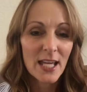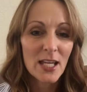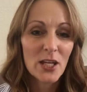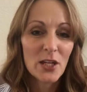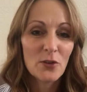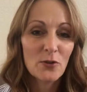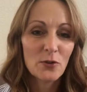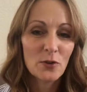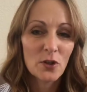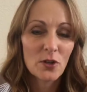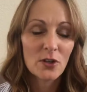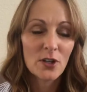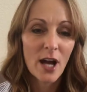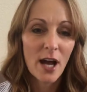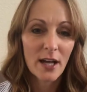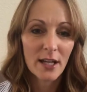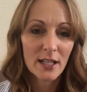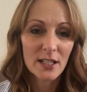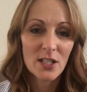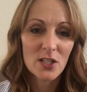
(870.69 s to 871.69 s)
if you're
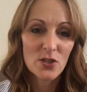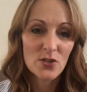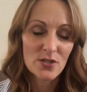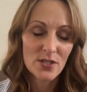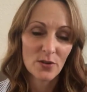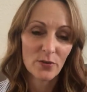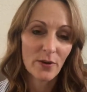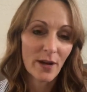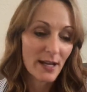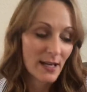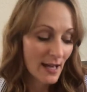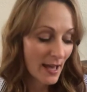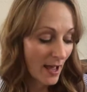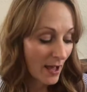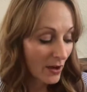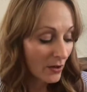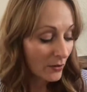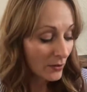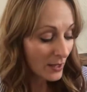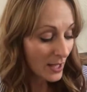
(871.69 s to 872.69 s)
not going to use it right
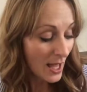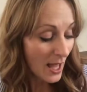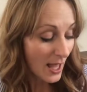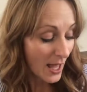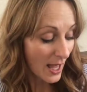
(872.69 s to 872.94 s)
now.